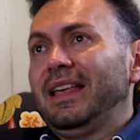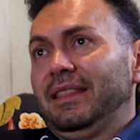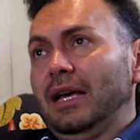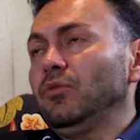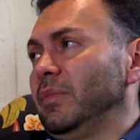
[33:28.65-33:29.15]

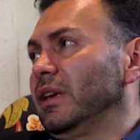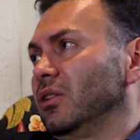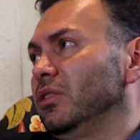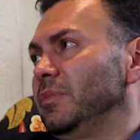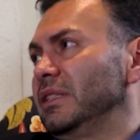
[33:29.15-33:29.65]
That would make a
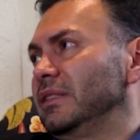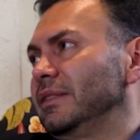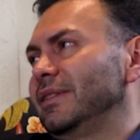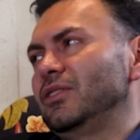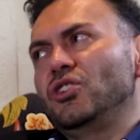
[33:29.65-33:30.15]
good
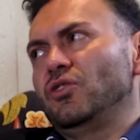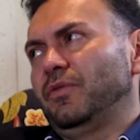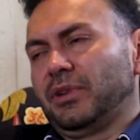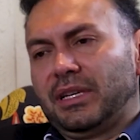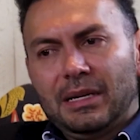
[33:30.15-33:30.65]
business. And no,
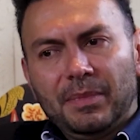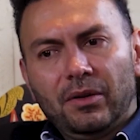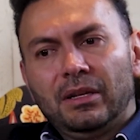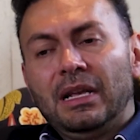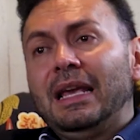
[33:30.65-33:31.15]
forget
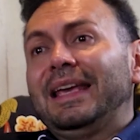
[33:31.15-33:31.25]
about it.